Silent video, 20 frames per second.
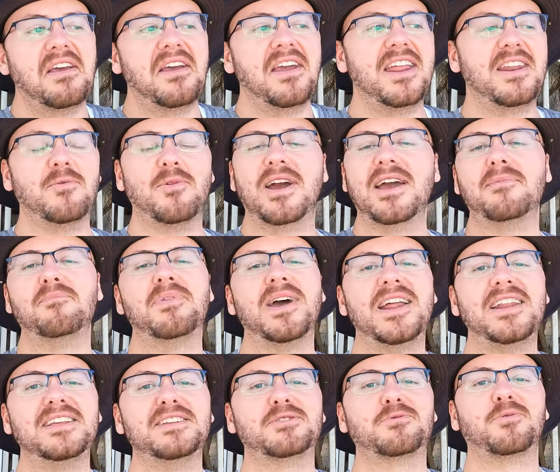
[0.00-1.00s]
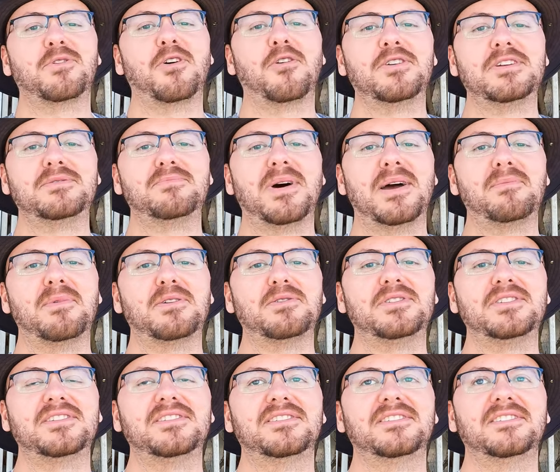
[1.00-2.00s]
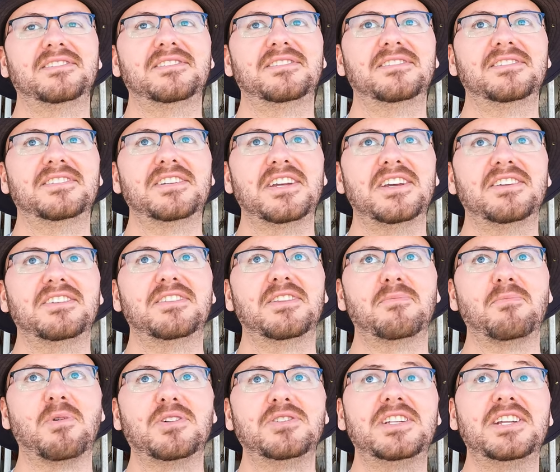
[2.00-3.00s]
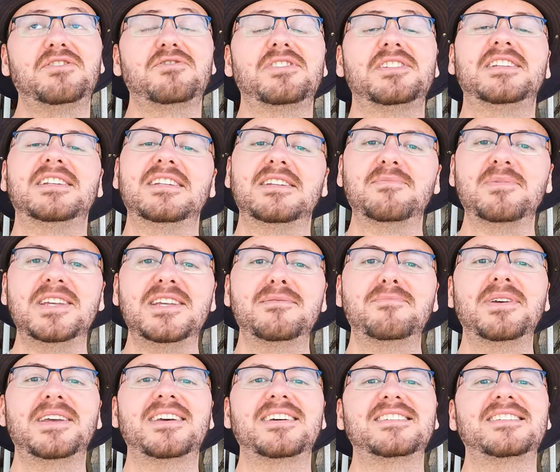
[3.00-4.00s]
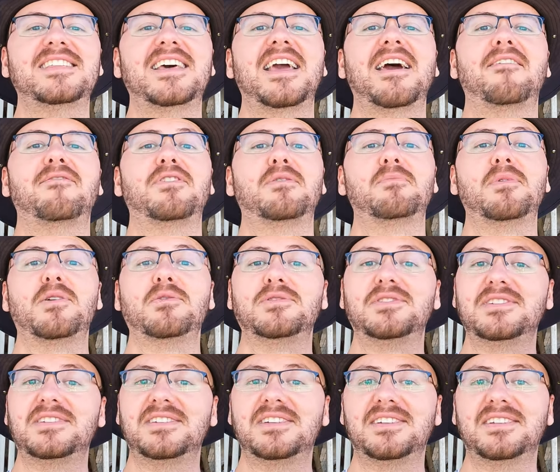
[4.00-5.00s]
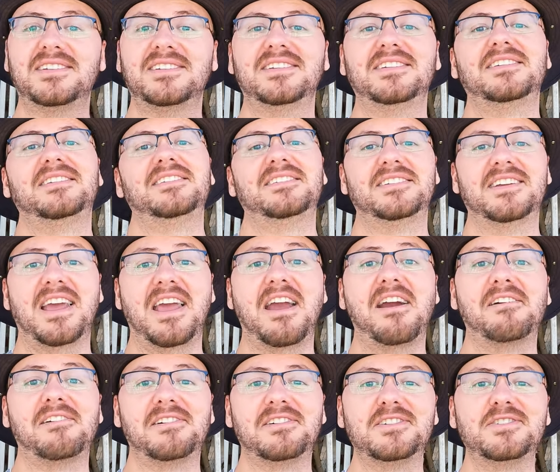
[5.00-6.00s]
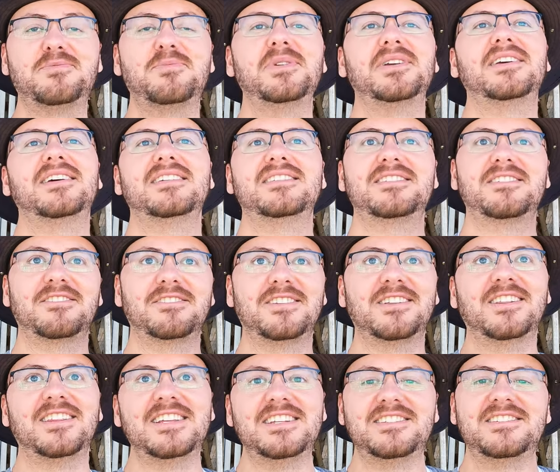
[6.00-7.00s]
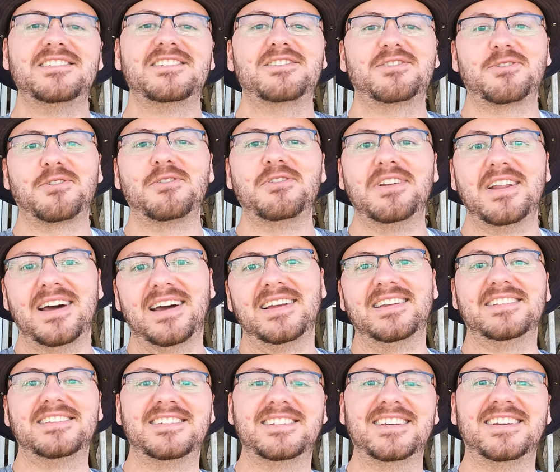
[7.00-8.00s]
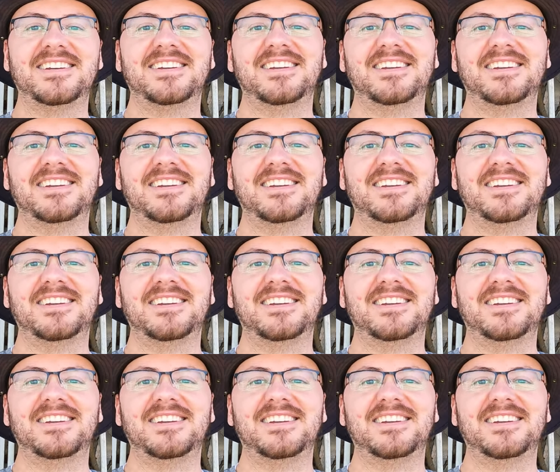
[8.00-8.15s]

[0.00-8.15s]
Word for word: Anyway, and pennies were always my most the most interesting to me because they have the most errors because they're the least scrutinized